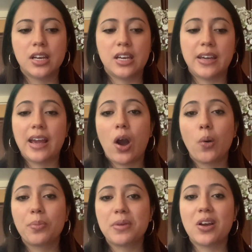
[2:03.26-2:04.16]
He
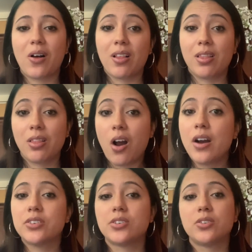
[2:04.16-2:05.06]
helped me a
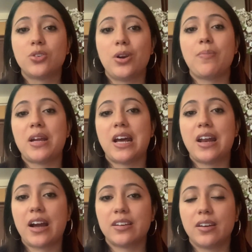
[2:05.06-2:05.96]
lot during my
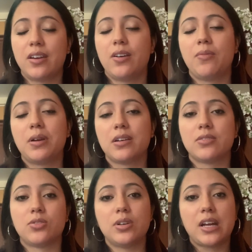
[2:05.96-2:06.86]
didactic year because
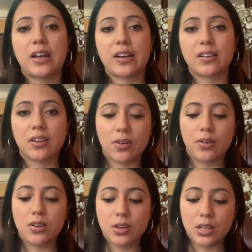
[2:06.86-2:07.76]
during didactic
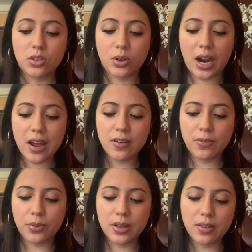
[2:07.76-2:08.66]
year, you're kind of
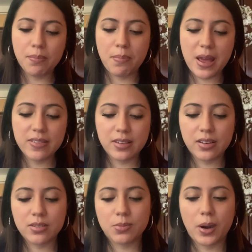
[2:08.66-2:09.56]
learning the
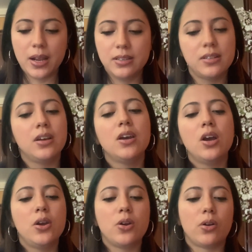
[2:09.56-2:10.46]
basics, right?
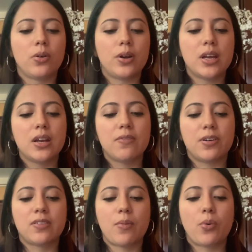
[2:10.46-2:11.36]
You're learning, for
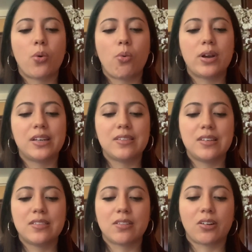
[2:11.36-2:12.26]
example, what
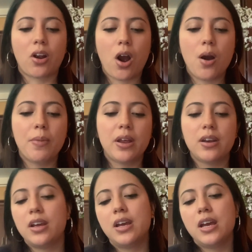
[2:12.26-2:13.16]
diseases are
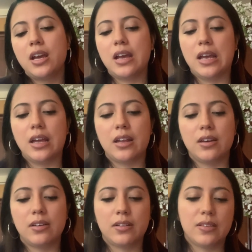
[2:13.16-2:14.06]
common
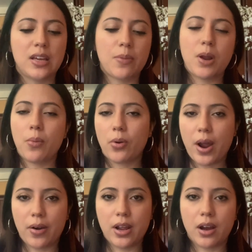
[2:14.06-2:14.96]
in the abdominal
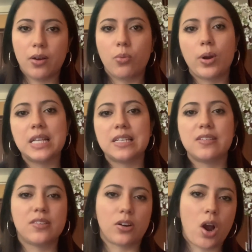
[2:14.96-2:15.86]
area, what
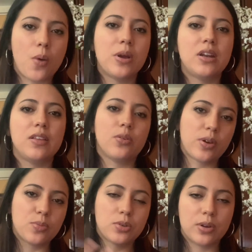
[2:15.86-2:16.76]
diseases are common in the
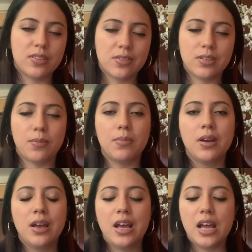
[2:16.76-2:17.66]
respiratory system.
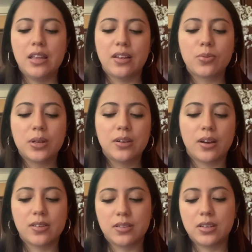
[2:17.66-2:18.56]
And that's what he
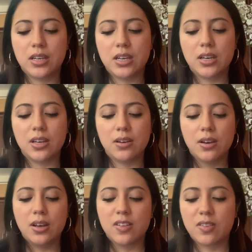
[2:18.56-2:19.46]
does. He
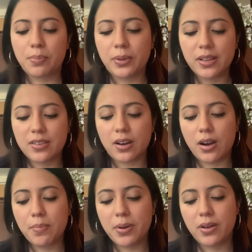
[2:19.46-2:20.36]
splits
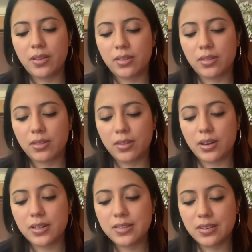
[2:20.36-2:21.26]
up
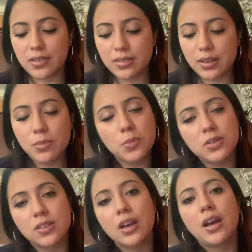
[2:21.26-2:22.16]
the
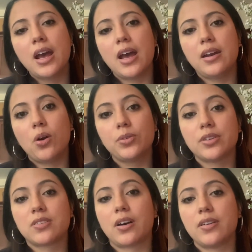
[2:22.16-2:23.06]
systems and he'll
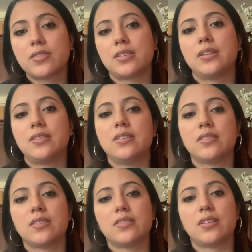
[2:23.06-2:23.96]
discuss
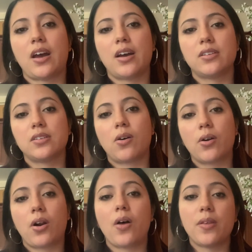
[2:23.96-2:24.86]
diseases that are
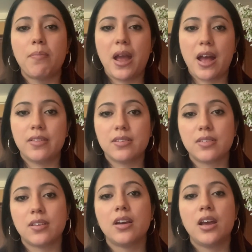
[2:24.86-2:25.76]
on the
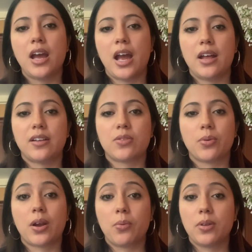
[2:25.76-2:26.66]
pants, and that's what
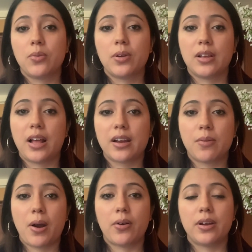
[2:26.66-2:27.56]
I really, really like
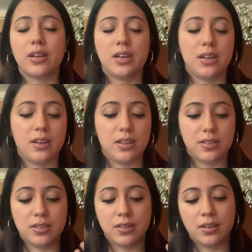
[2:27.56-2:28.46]
about his